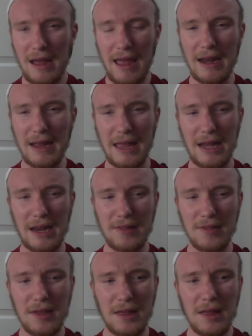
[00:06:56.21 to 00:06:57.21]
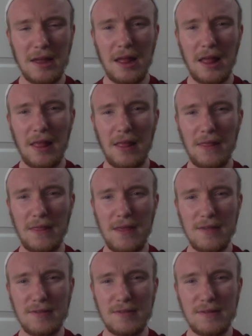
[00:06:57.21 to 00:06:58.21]
And again, it's like,
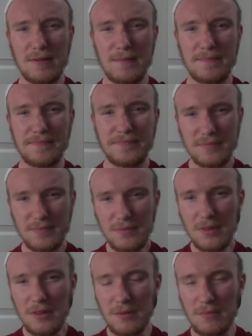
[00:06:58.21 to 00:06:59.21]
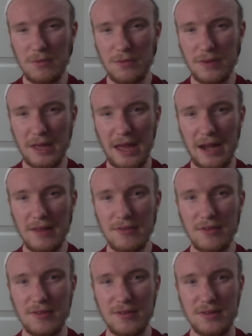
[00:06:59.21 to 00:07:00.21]
this movie kind of
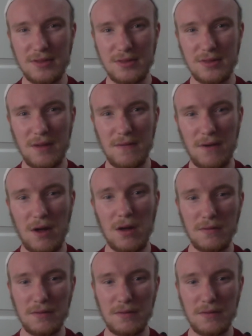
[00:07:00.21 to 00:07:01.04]
just devolved